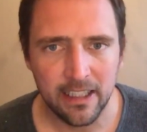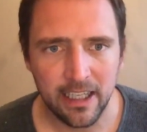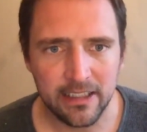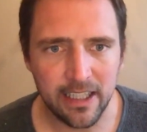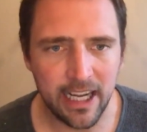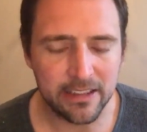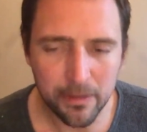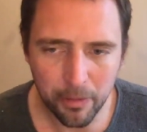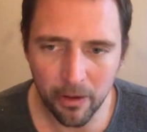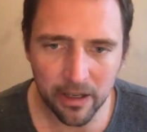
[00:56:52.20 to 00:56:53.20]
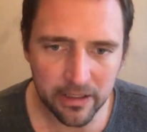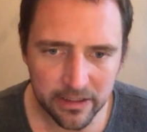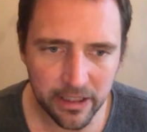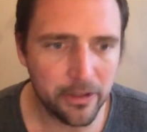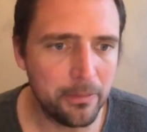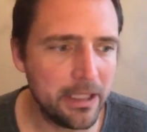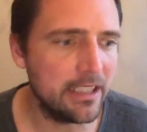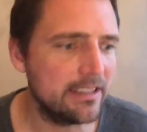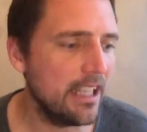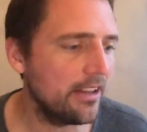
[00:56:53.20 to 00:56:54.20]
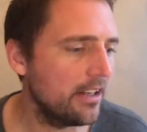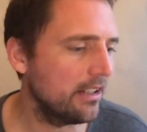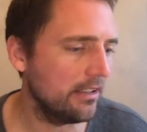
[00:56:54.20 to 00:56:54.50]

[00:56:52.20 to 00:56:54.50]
He's like, I support you because the other